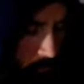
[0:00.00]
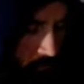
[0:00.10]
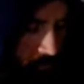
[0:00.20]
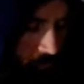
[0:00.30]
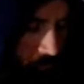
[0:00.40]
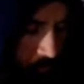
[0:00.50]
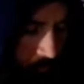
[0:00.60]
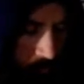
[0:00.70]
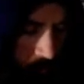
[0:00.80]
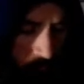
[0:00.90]
Just like
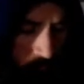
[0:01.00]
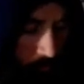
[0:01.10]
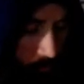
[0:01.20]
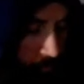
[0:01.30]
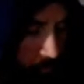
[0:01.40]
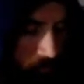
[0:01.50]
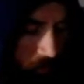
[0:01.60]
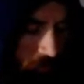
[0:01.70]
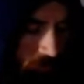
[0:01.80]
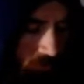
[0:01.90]
that, back and forth, both
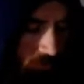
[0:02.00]
major.